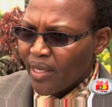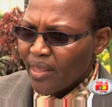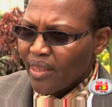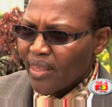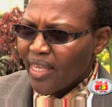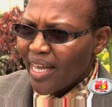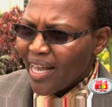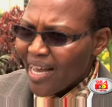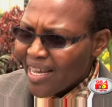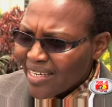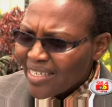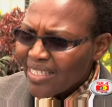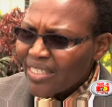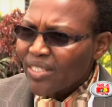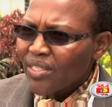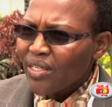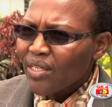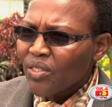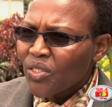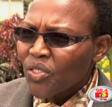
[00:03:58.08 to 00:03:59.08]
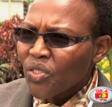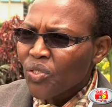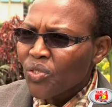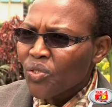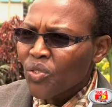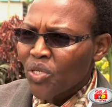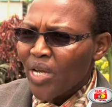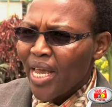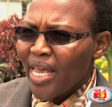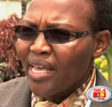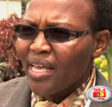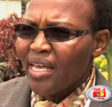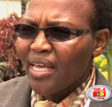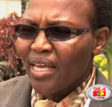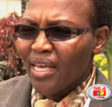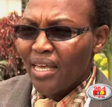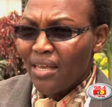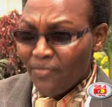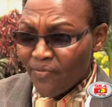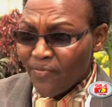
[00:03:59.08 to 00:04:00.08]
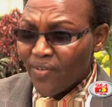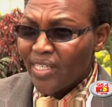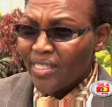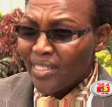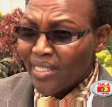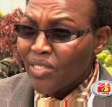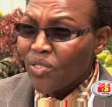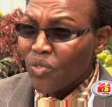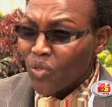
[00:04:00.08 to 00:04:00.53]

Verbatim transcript: The current strike, if it is